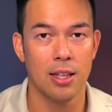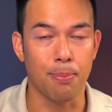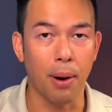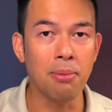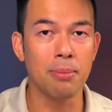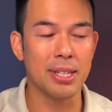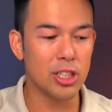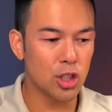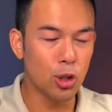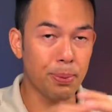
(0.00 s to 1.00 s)
The problem
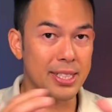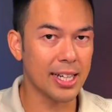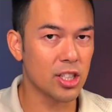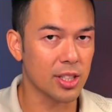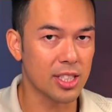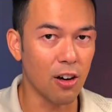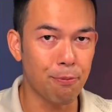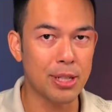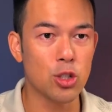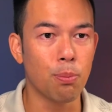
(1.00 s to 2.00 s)
is you'll protect
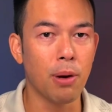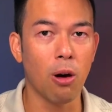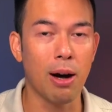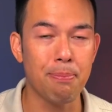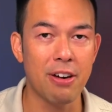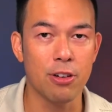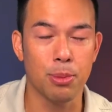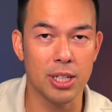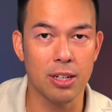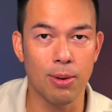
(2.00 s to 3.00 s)
yourself, but you'll blow up
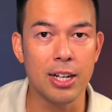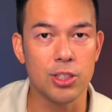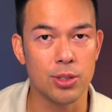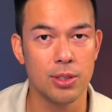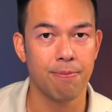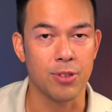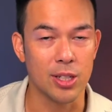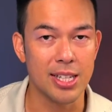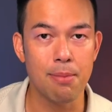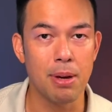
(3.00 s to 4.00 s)
everybody around you. Your
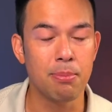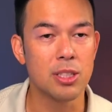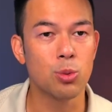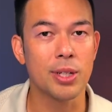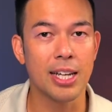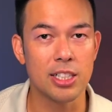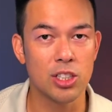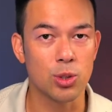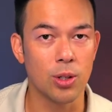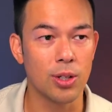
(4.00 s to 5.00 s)
team members will get
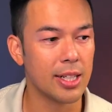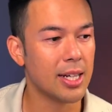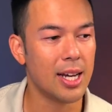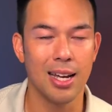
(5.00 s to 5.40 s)
destroyed.